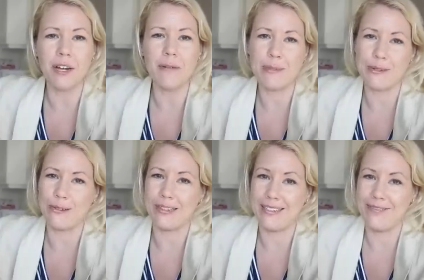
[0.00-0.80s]
I'm
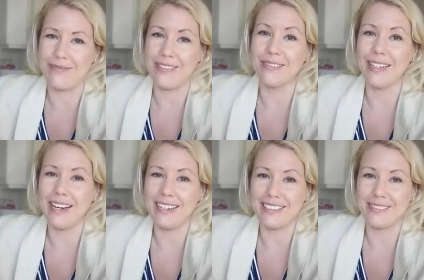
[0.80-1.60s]
sorry if you
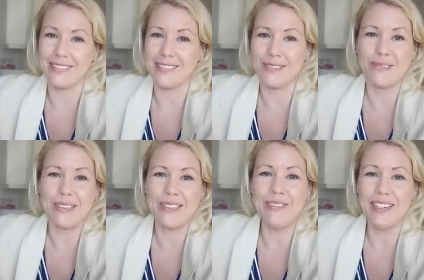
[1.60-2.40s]
like to go to
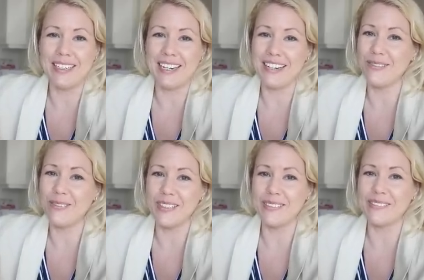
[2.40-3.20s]
Walmart. I
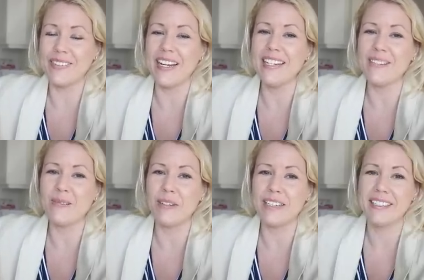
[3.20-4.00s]
don't want to offend
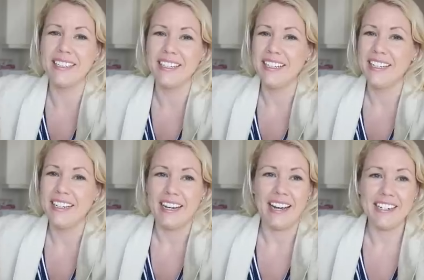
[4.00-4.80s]
you, but
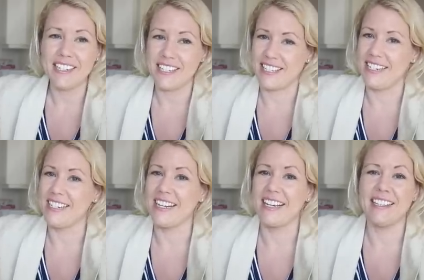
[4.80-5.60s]
I just
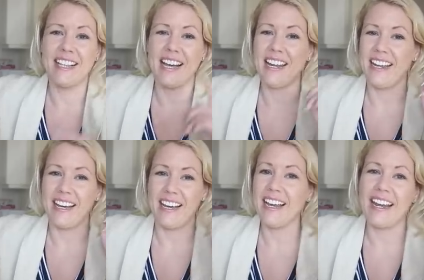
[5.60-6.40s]
can tell I,
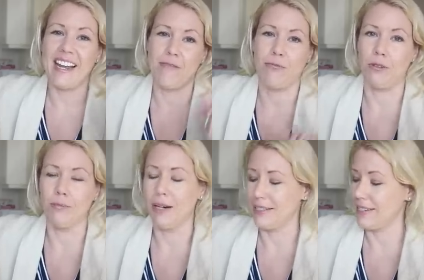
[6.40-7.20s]
I hate
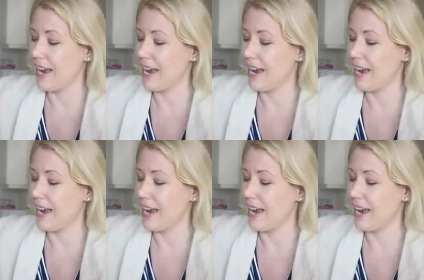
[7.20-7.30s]
Walmart.